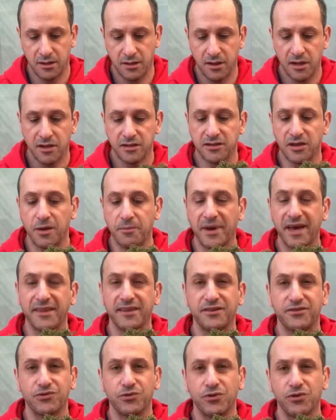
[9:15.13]
So I mound the
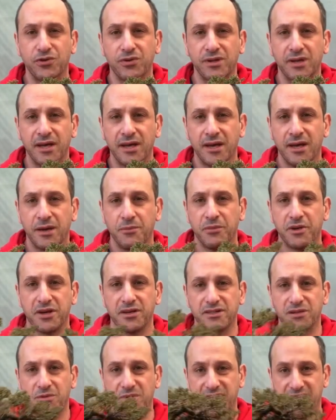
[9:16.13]
soil, because
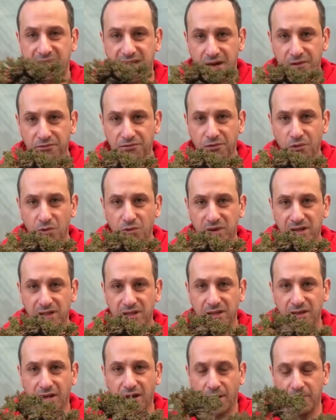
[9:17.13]
I want it to come forward,
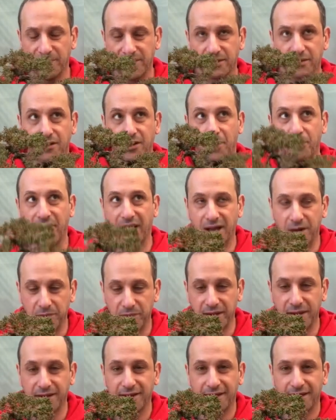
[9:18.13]
go back a
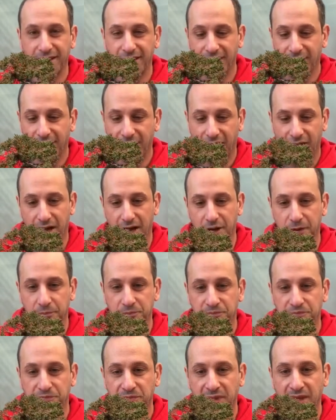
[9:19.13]
bit. I'm
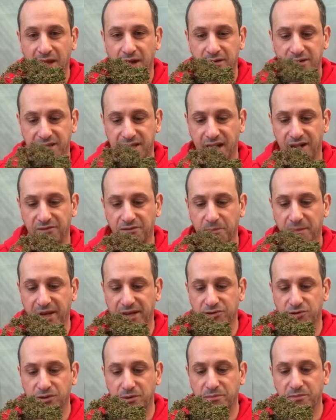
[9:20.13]
just going to have to make
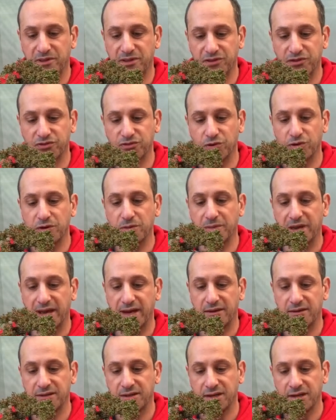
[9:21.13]
sure the soil
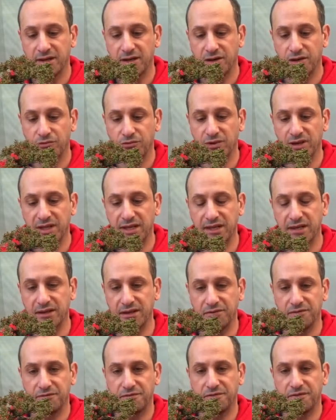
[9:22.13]
mound really
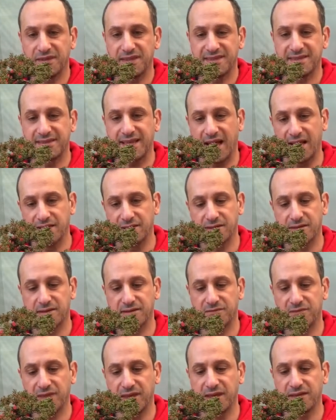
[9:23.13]
fits that
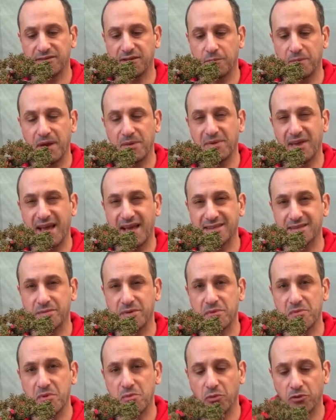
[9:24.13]
thing. So maybe it has to be a
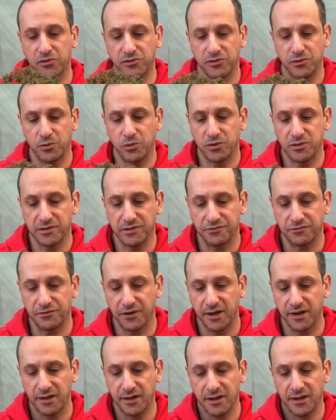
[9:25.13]
bit more towards the
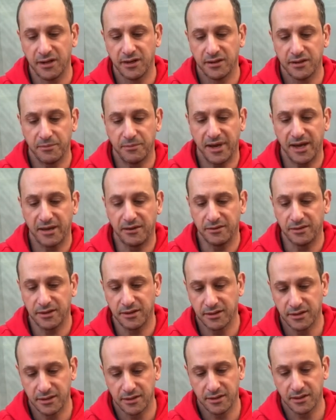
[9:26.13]
front, the mound.
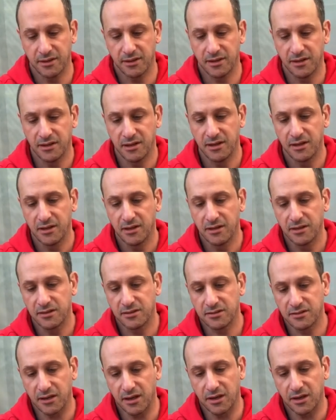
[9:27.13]
So